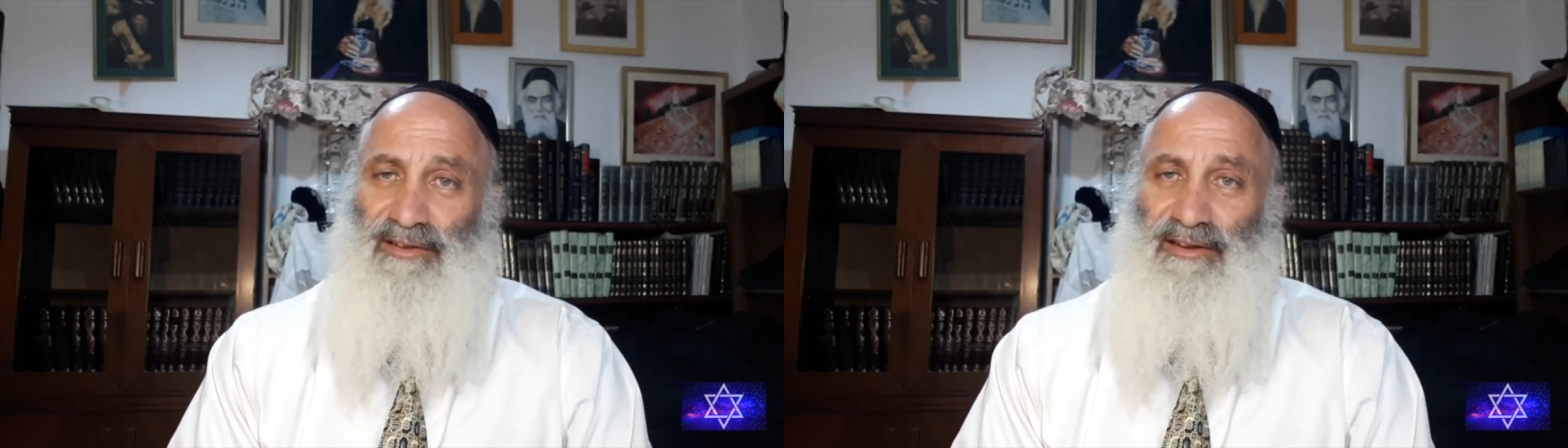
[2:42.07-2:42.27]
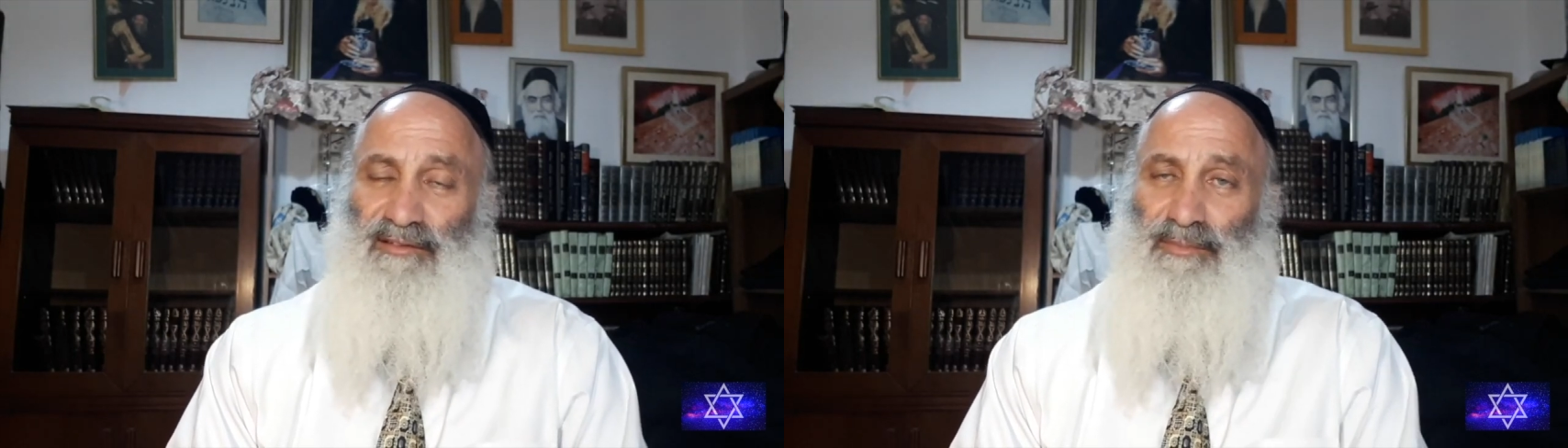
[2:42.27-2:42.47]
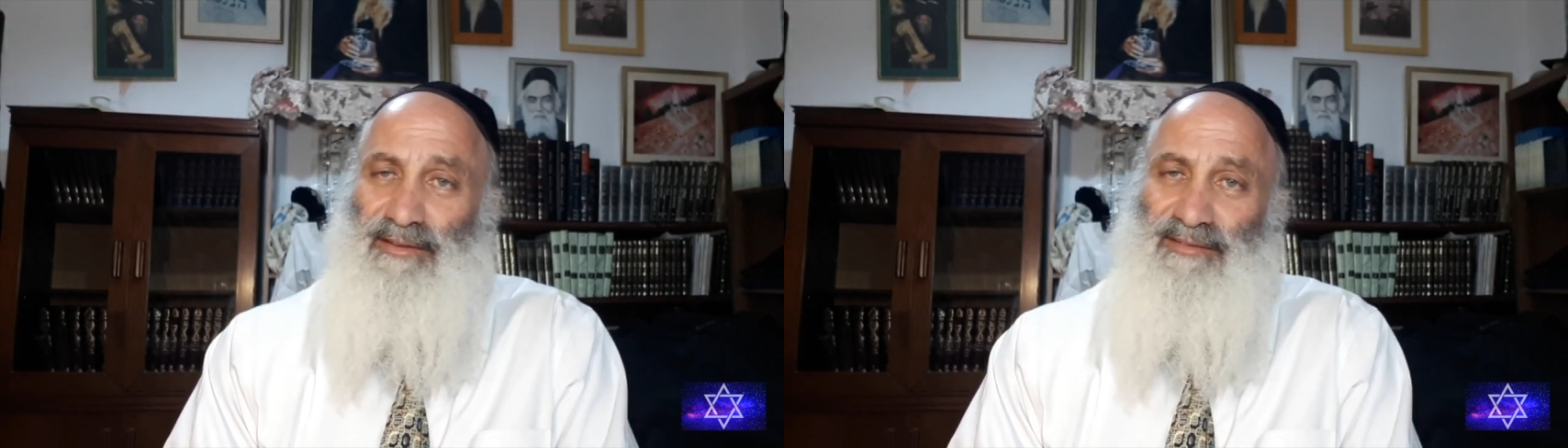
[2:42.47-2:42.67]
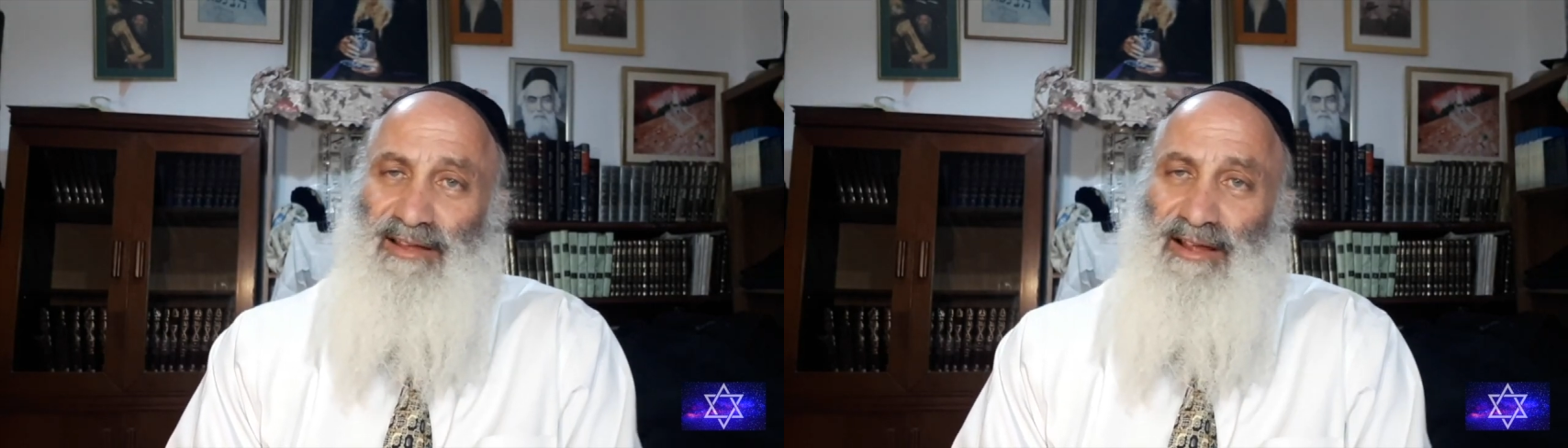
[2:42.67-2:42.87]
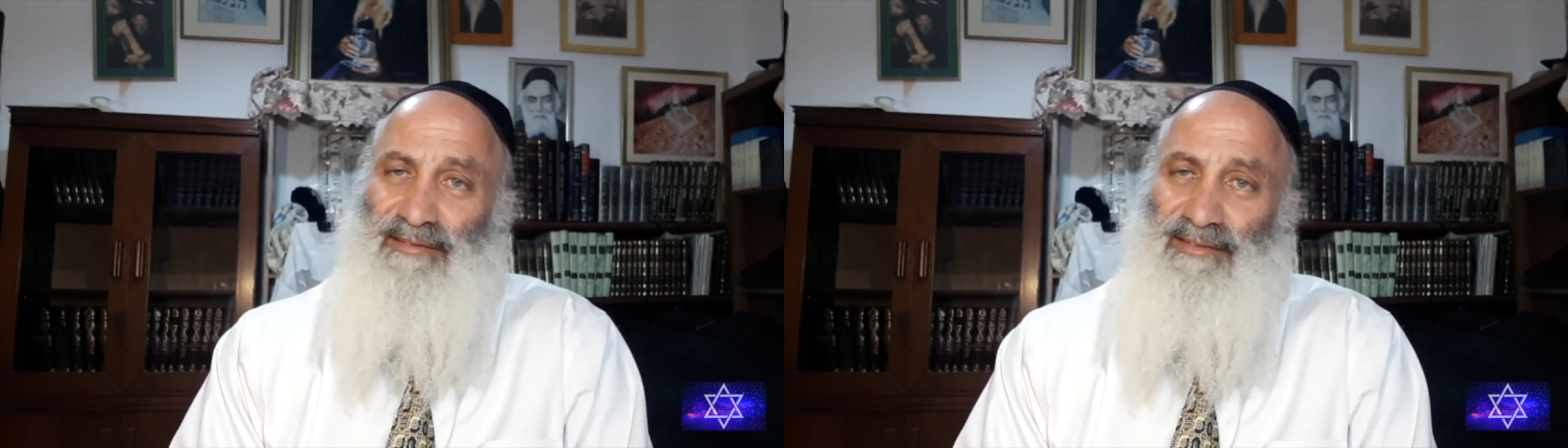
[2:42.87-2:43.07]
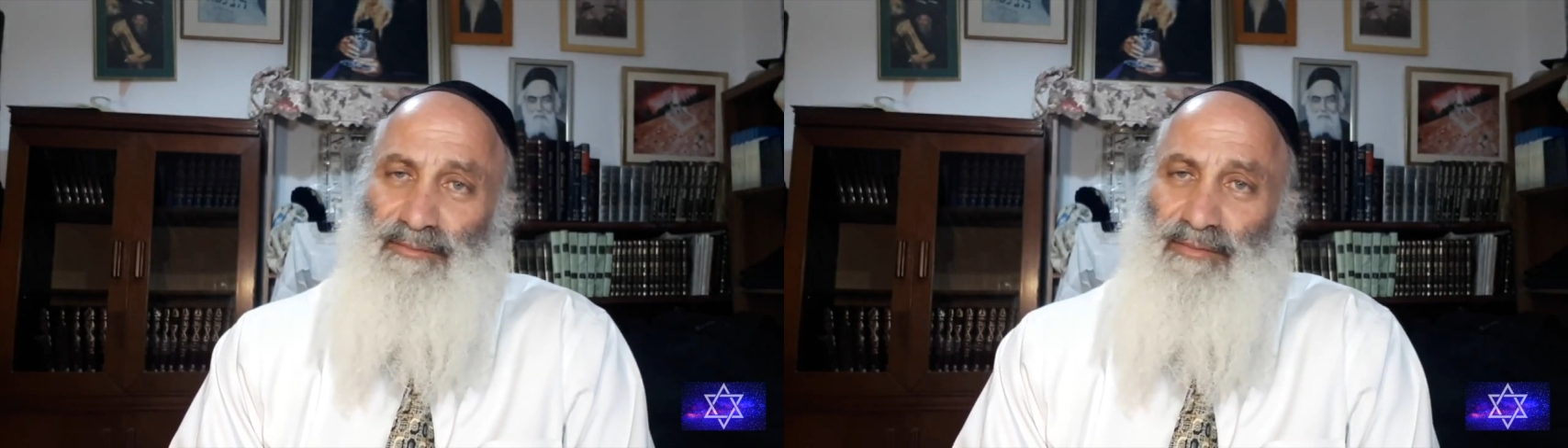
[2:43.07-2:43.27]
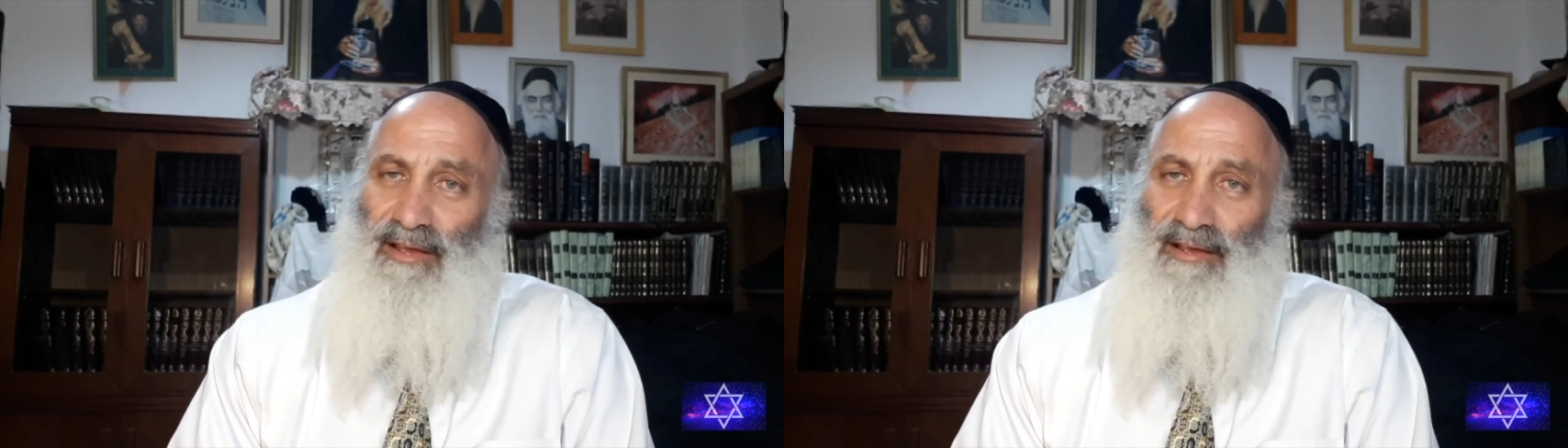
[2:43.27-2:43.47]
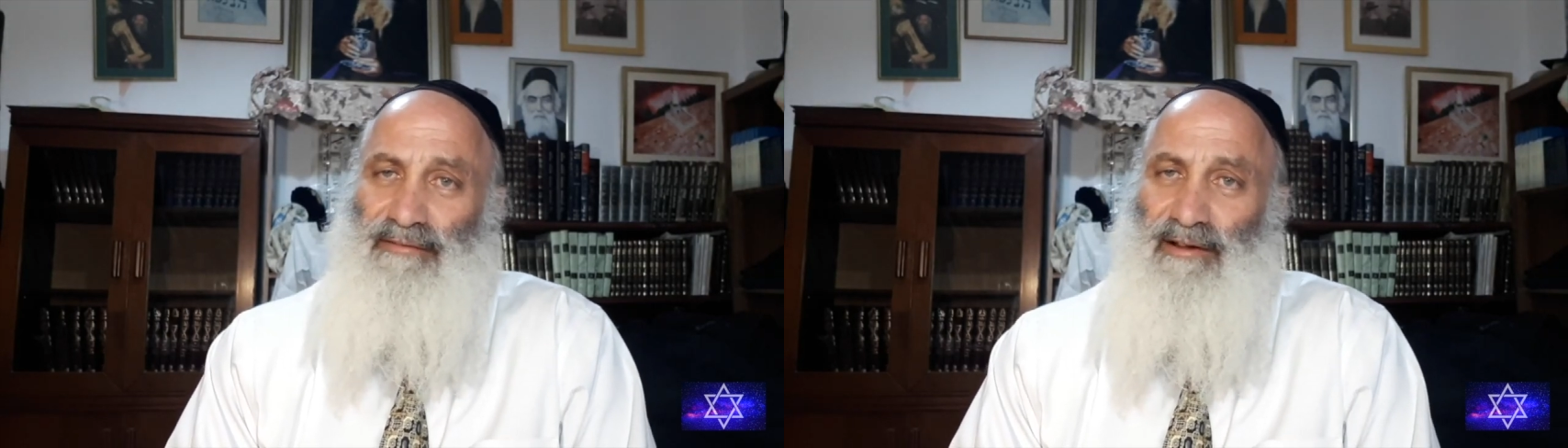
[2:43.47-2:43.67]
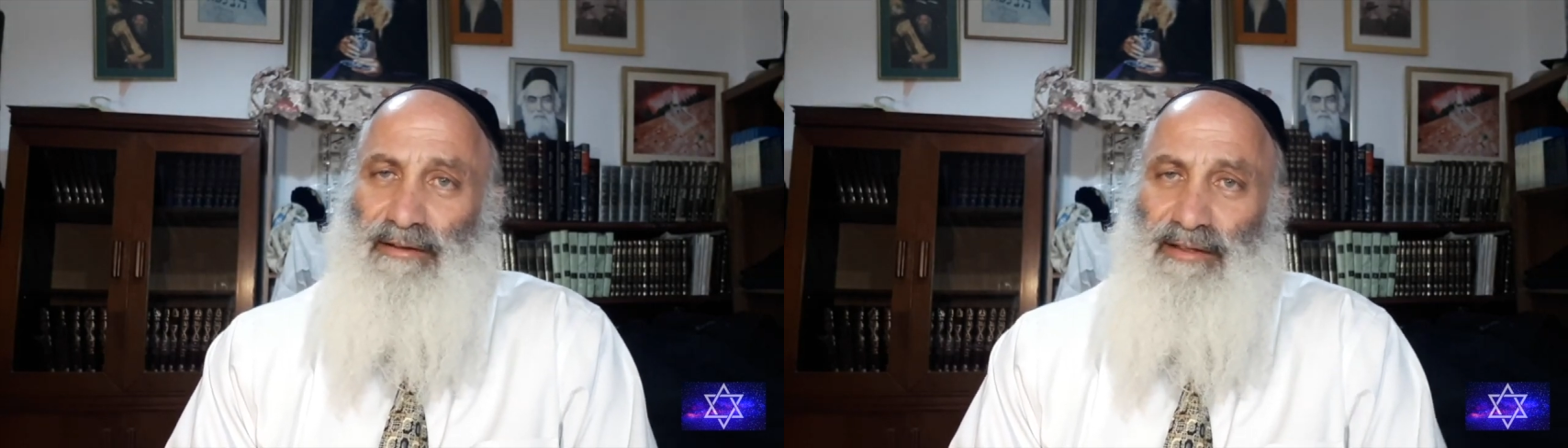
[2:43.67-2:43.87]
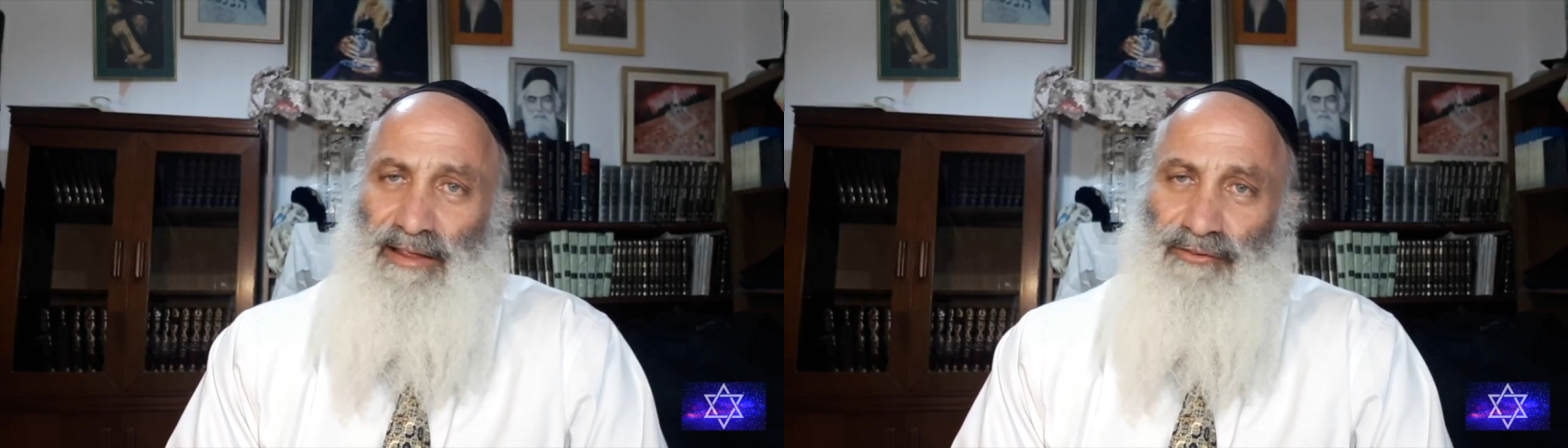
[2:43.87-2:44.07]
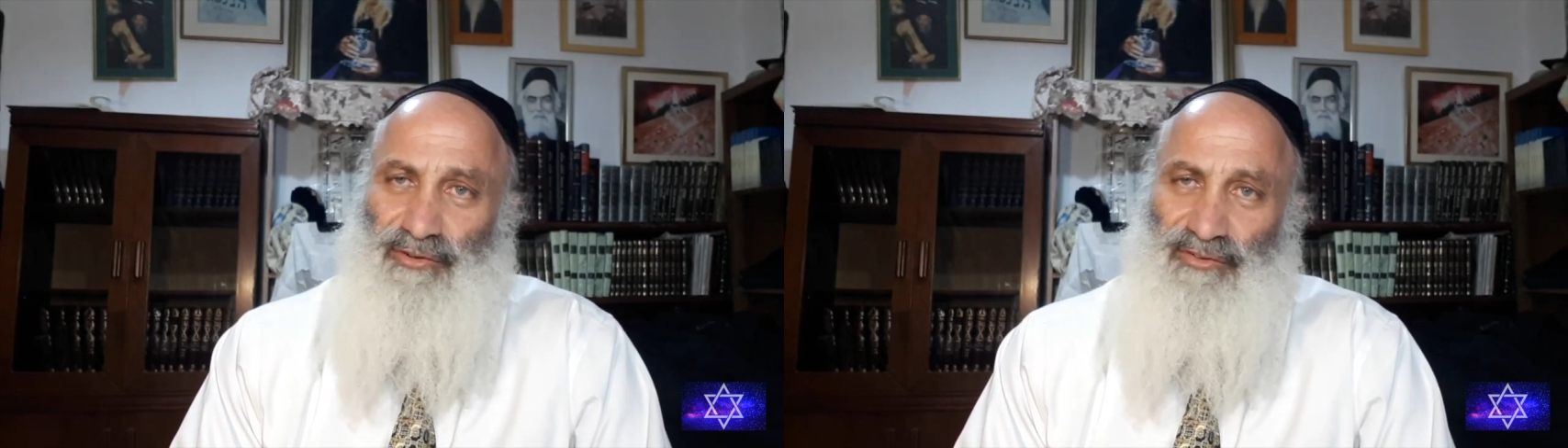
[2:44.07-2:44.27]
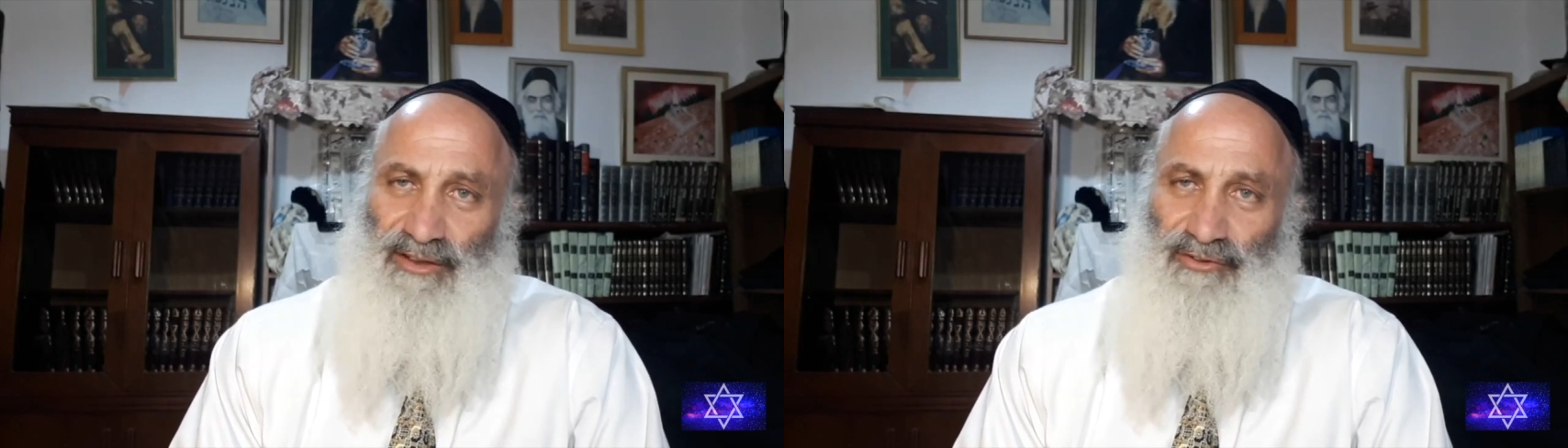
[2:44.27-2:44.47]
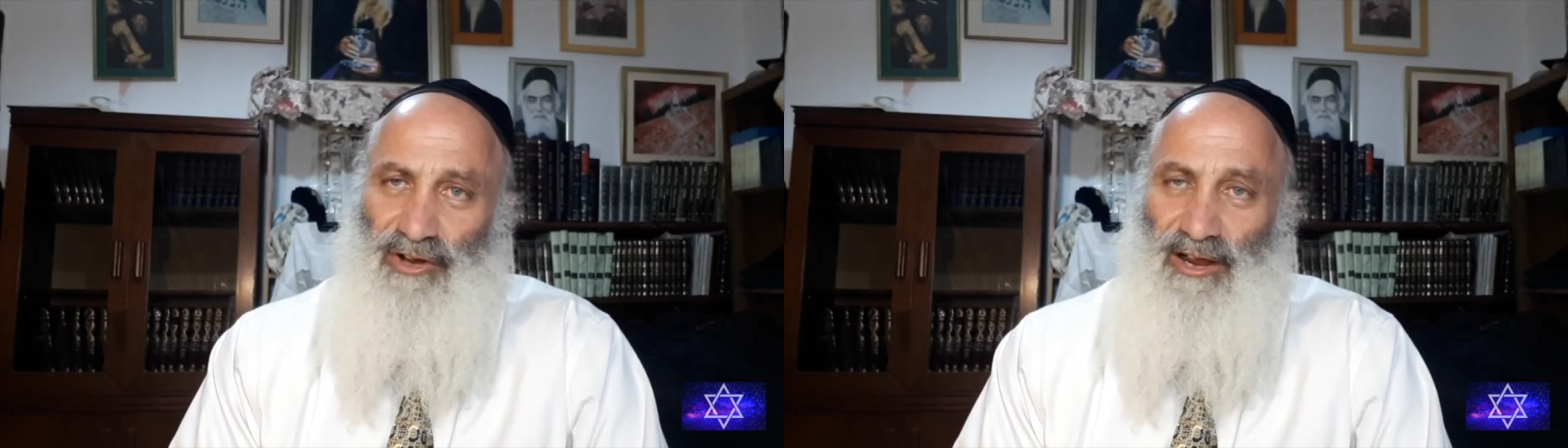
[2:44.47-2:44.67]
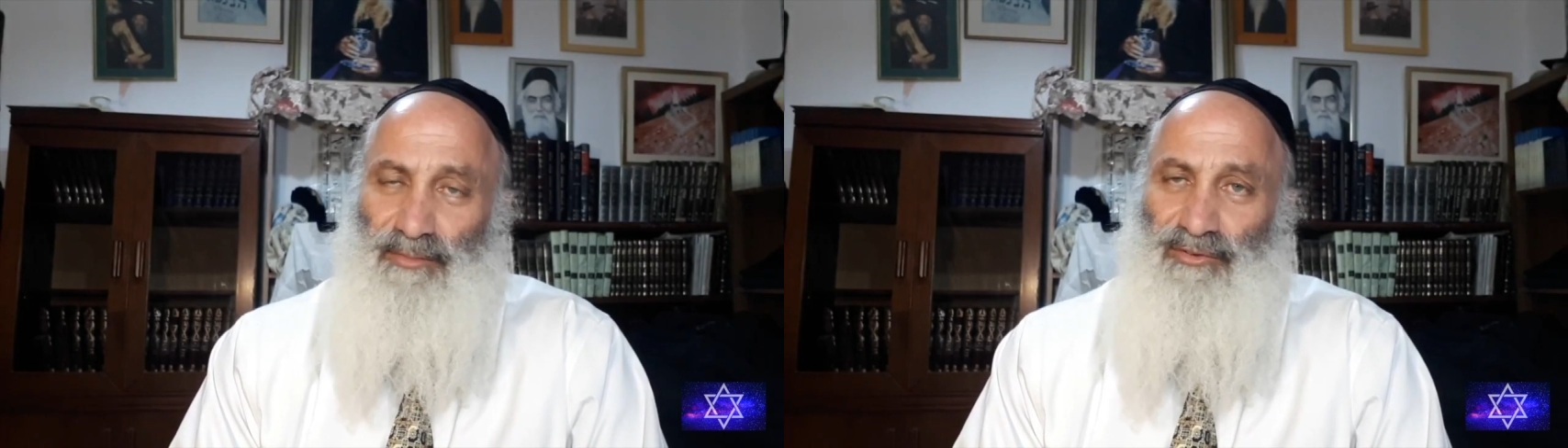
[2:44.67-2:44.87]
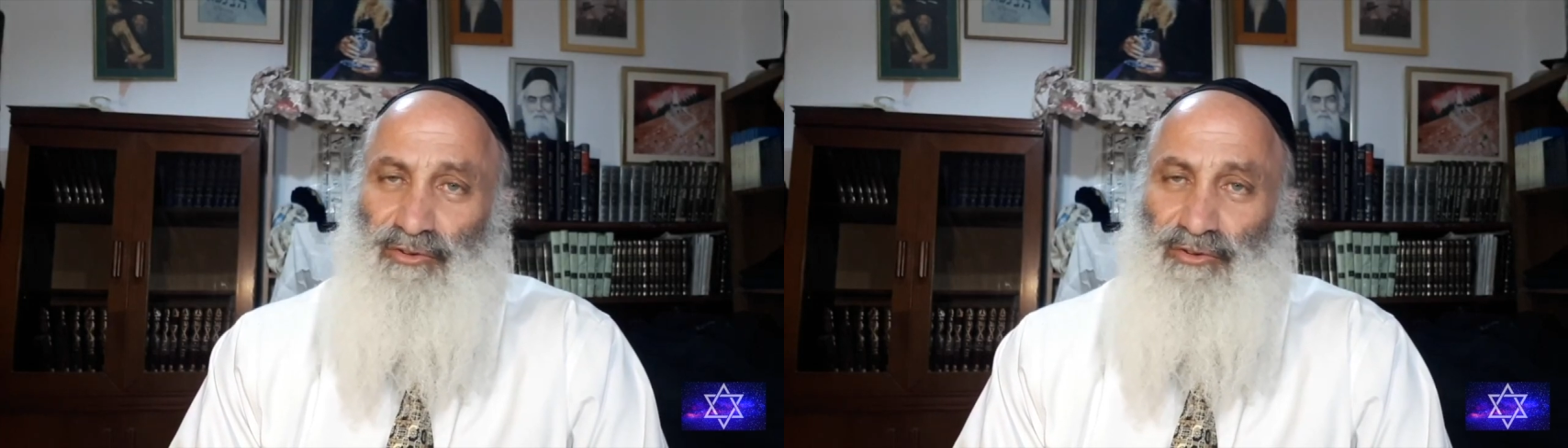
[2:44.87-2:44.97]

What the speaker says: and he's been assigned some very interesting jobs.